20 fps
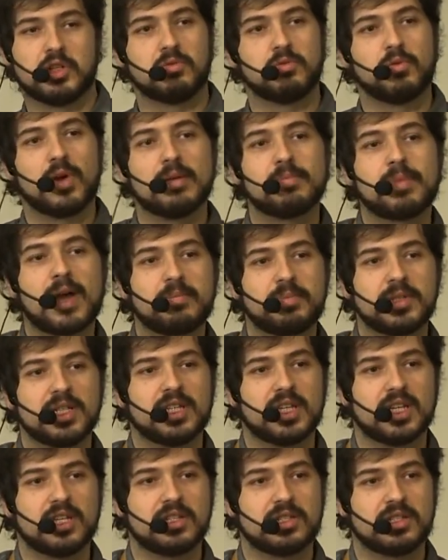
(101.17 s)
web
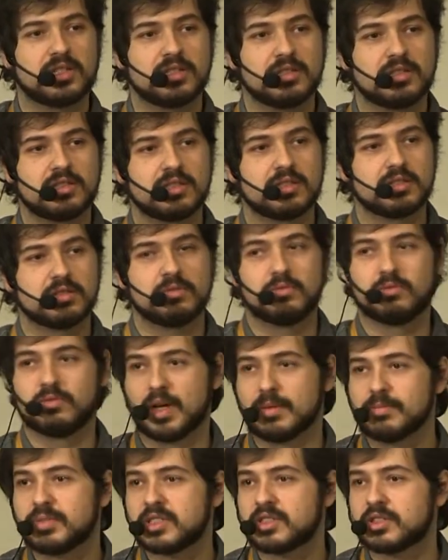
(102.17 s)
applications,
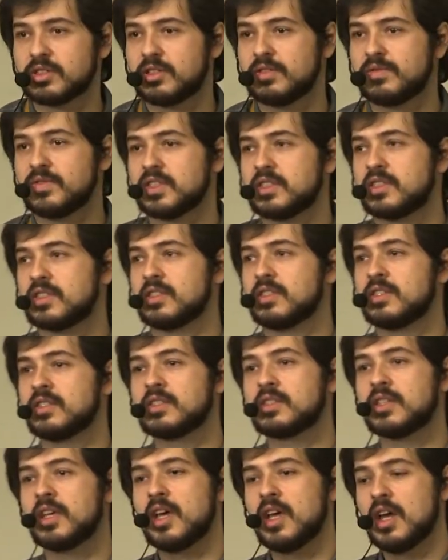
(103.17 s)
web
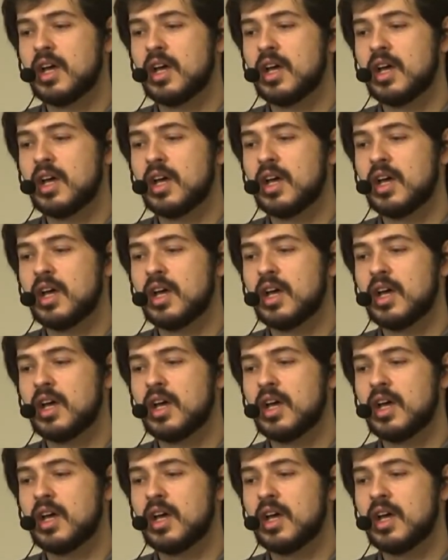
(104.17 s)
services,